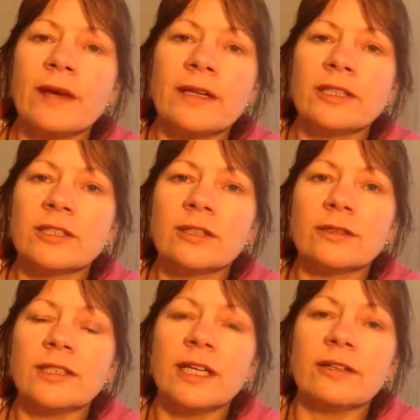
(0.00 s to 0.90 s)
it just
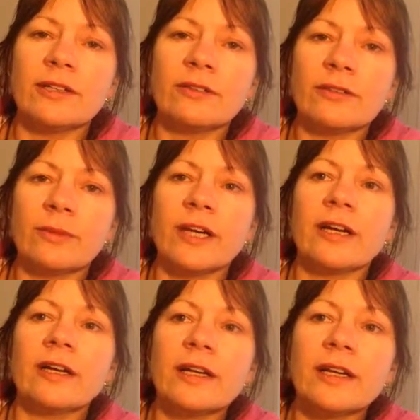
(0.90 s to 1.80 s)
goes downhill from
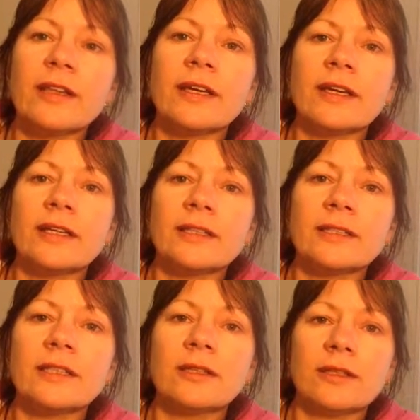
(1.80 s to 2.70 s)
there, and I think it
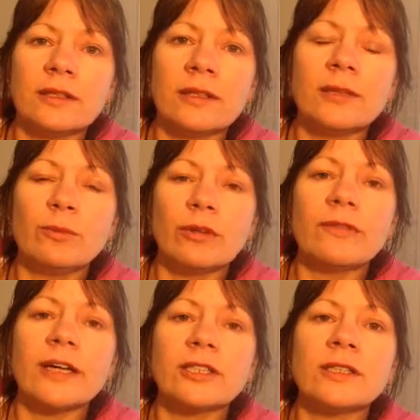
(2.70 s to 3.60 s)
is the
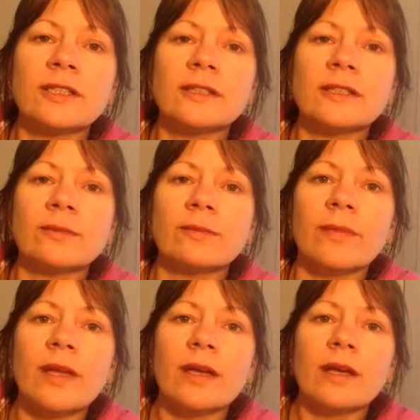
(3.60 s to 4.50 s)
perfectionism
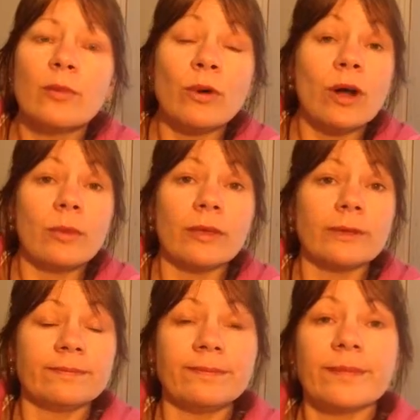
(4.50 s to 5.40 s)

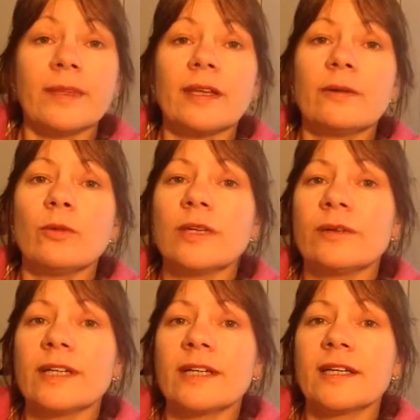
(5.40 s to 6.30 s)
problem
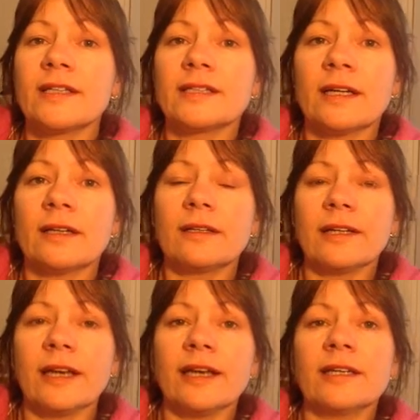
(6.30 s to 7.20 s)
rearing its
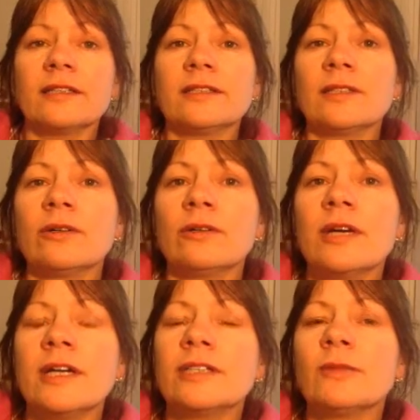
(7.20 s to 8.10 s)
ugly head. So
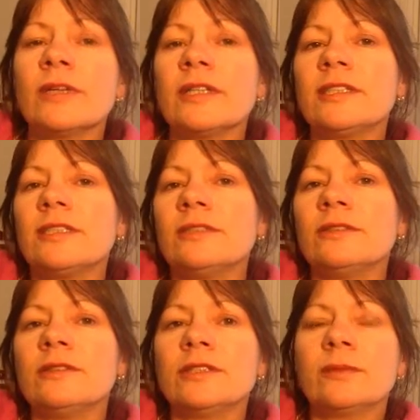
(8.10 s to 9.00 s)
just wanted
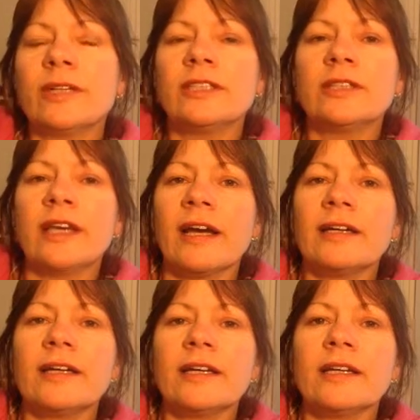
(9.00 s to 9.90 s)
to mention
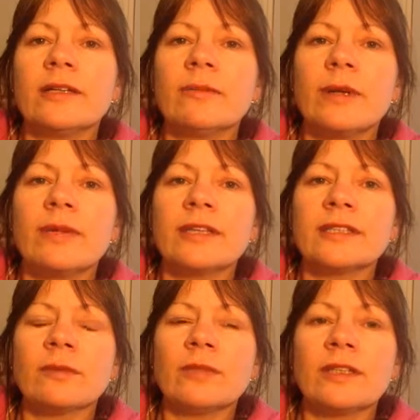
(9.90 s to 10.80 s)
that, and maybe
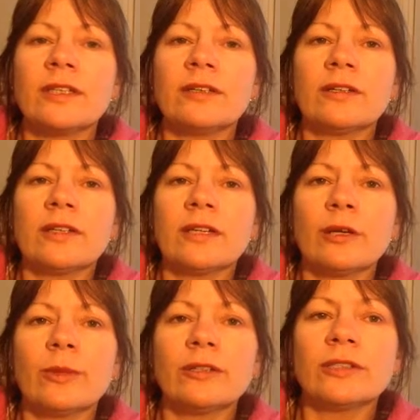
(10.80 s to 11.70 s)
that's something that you can think
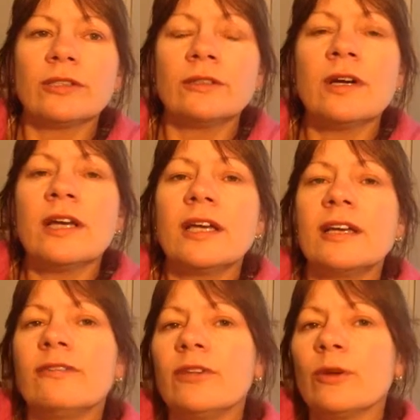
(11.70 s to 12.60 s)
about too
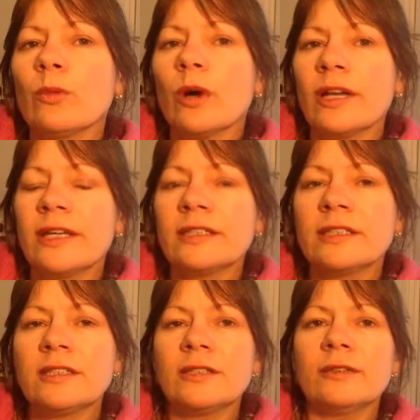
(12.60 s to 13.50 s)
if you're wanting
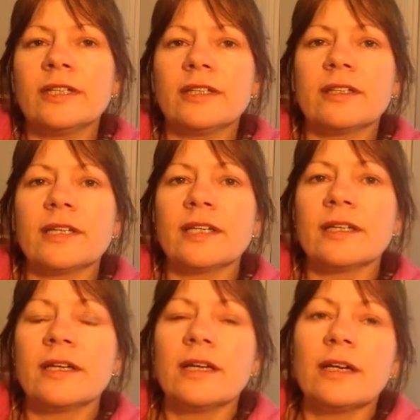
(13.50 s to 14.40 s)
to do anything.